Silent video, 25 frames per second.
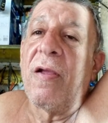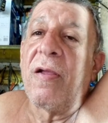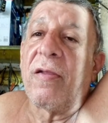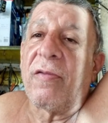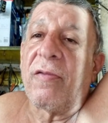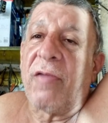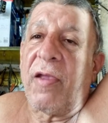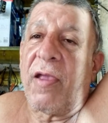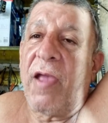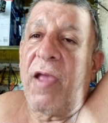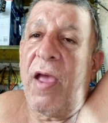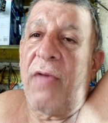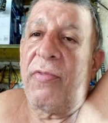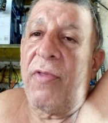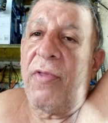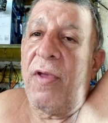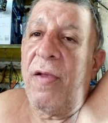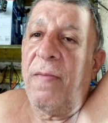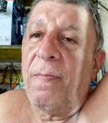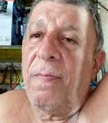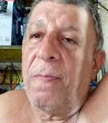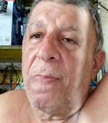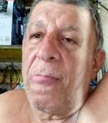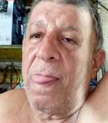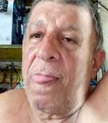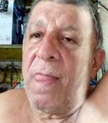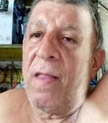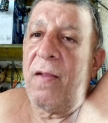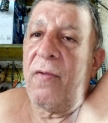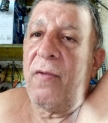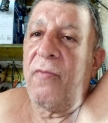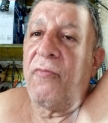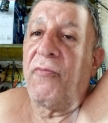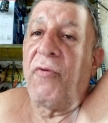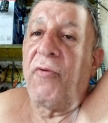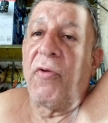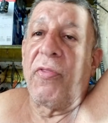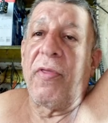together
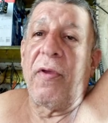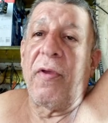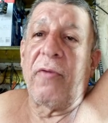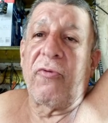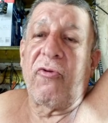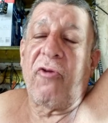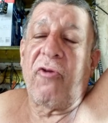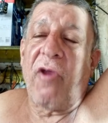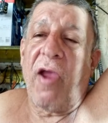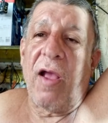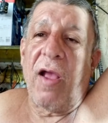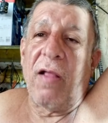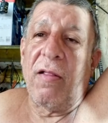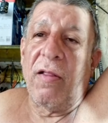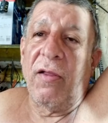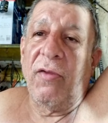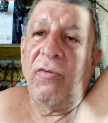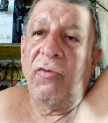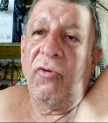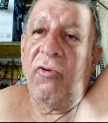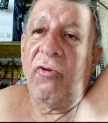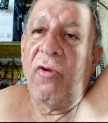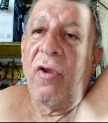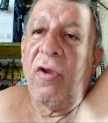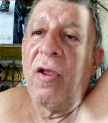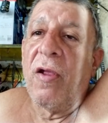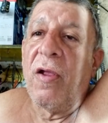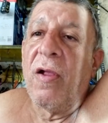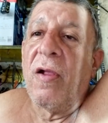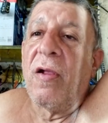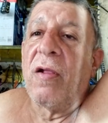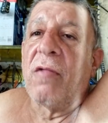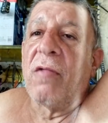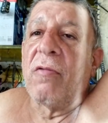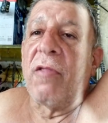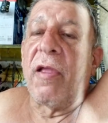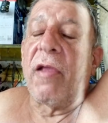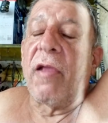for the challenge,
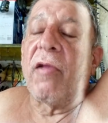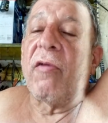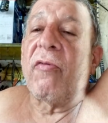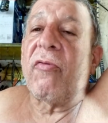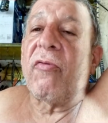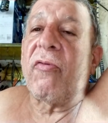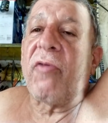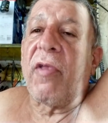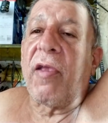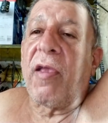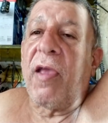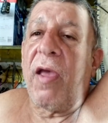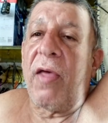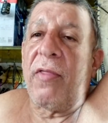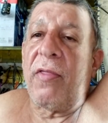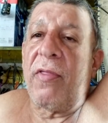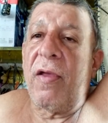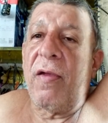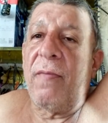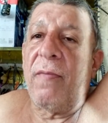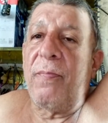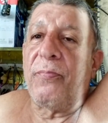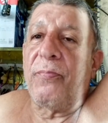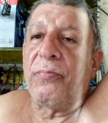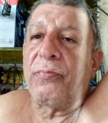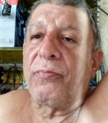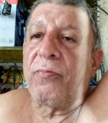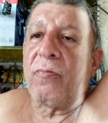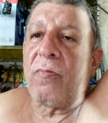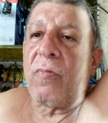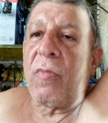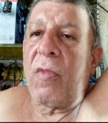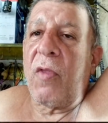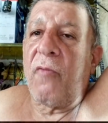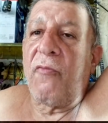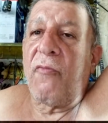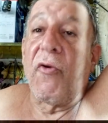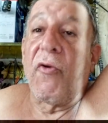links together
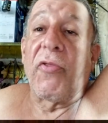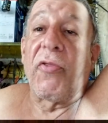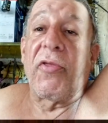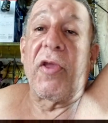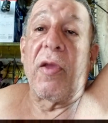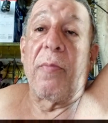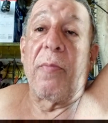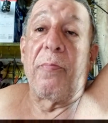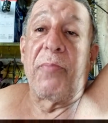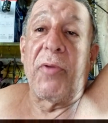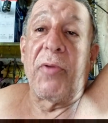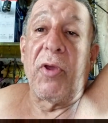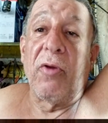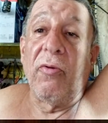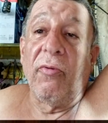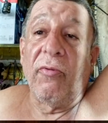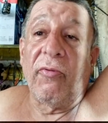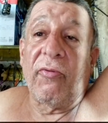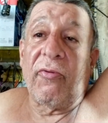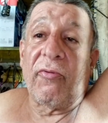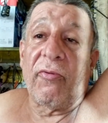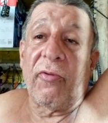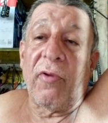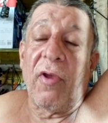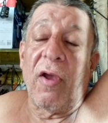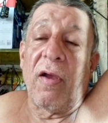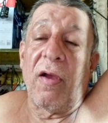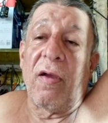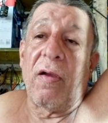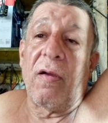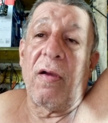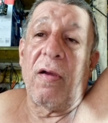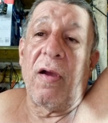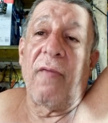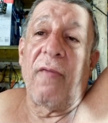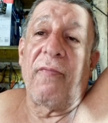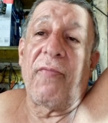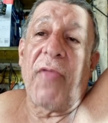for the abuse
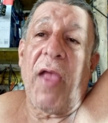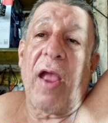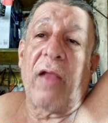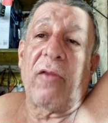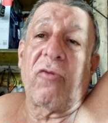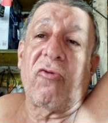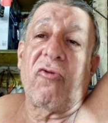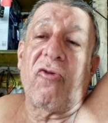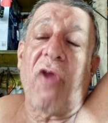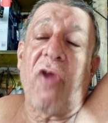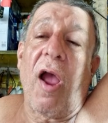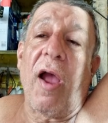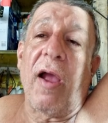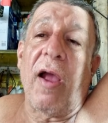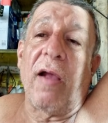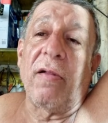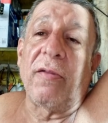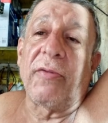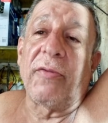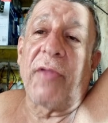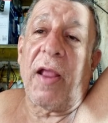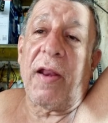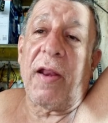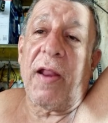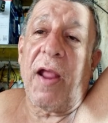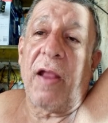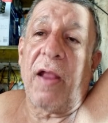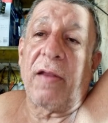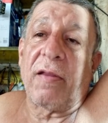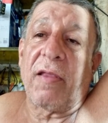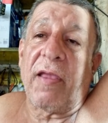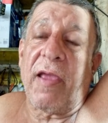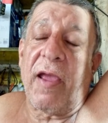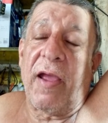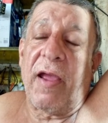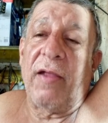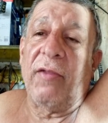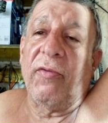of that child that had
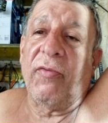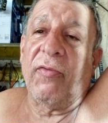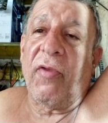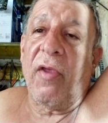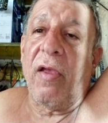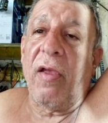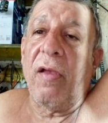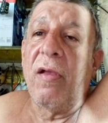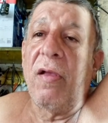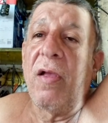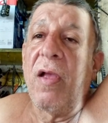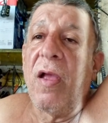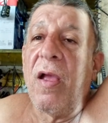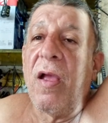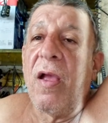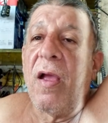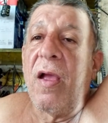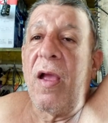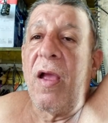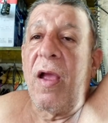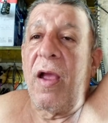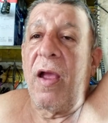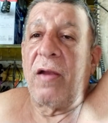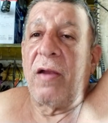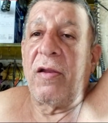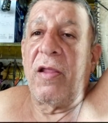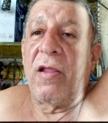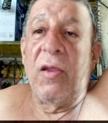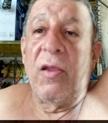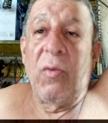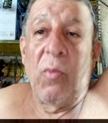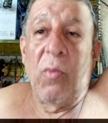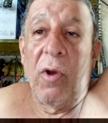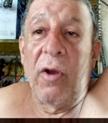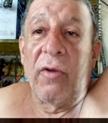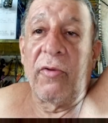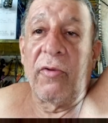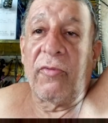cancer, and he
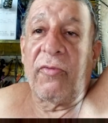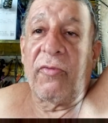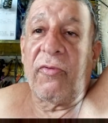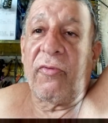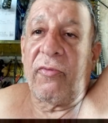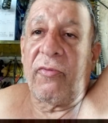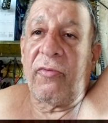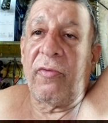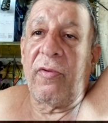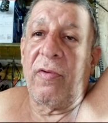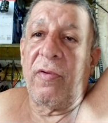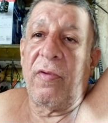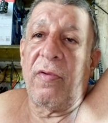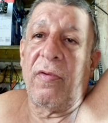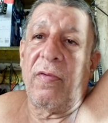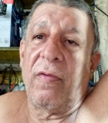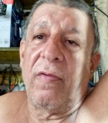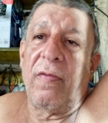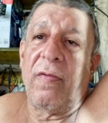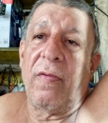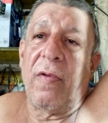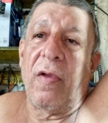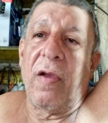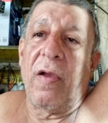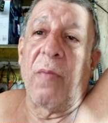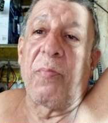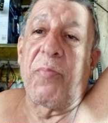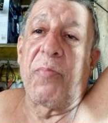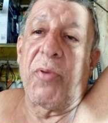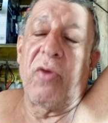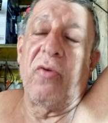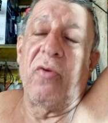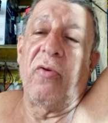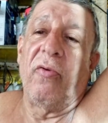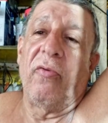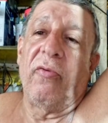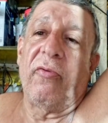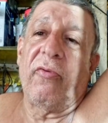was
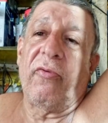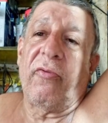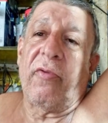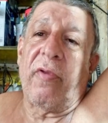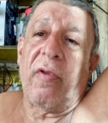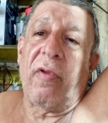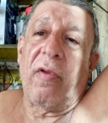abused.